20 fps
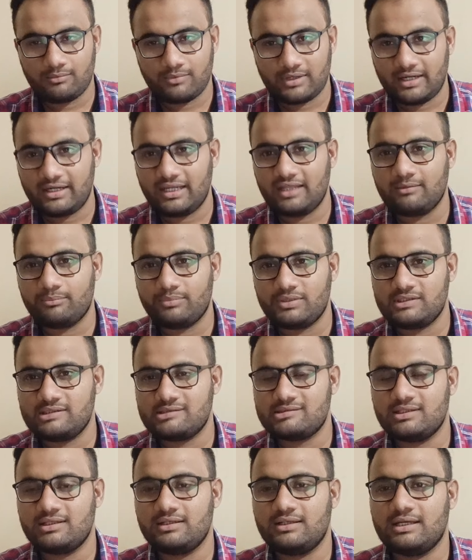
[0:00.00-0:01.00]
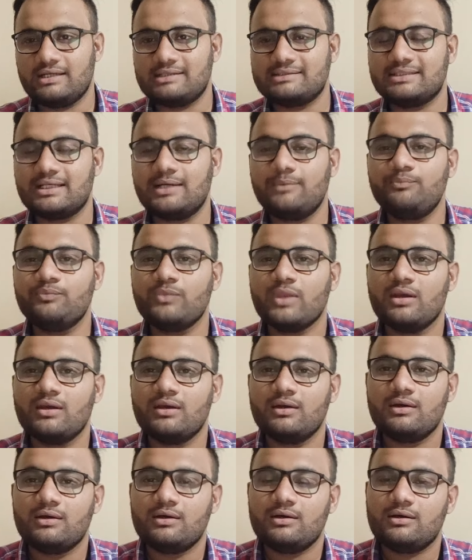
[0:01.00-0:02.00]
writing Pgcet exam.
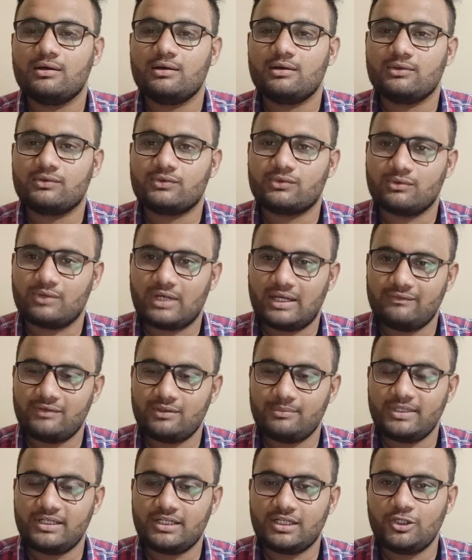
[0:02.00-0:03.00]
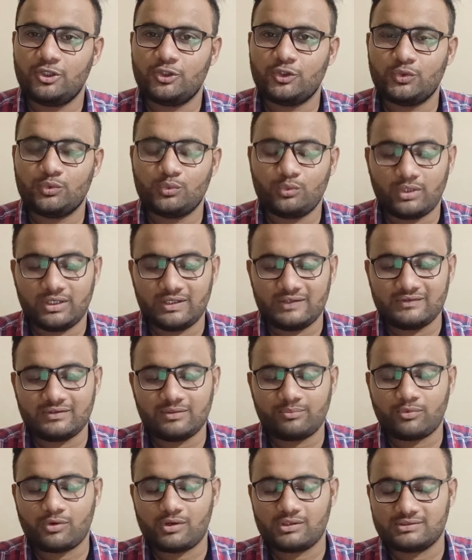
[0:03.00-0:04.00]
So I will be telling you what is
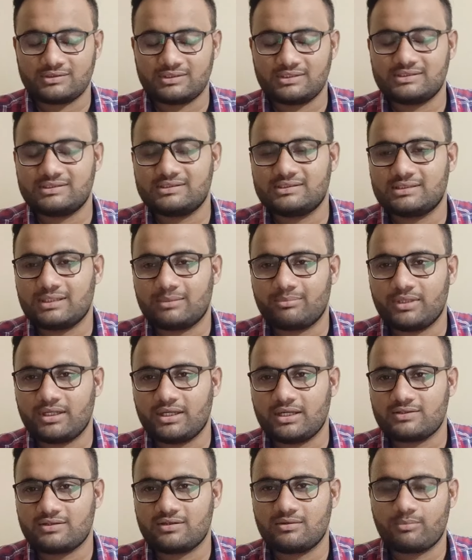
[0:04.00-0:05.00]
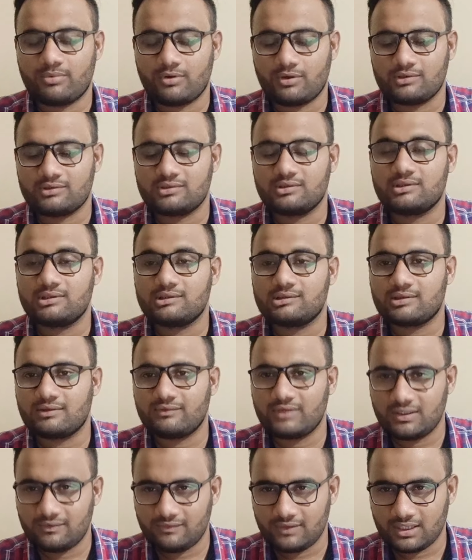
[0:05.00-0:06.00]
the process, application process,
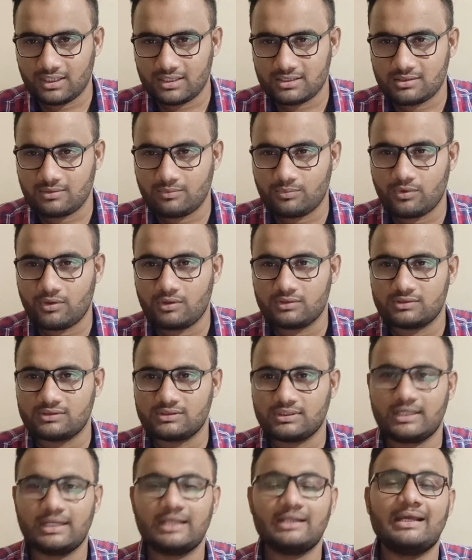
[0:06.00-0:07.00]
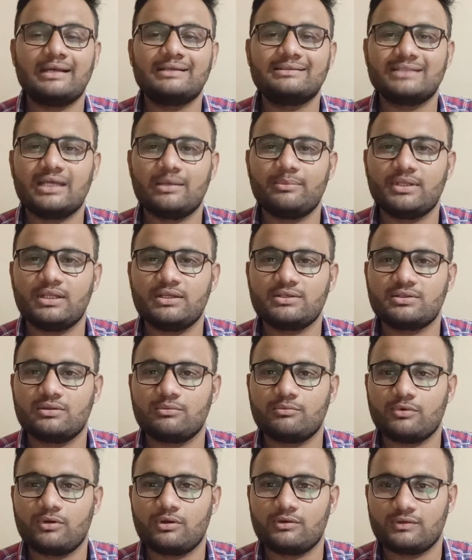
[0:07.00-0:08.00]
verification process, and
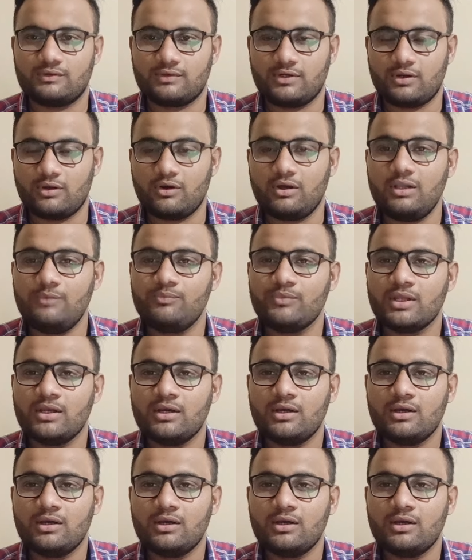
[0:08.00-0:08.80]
examination process and all.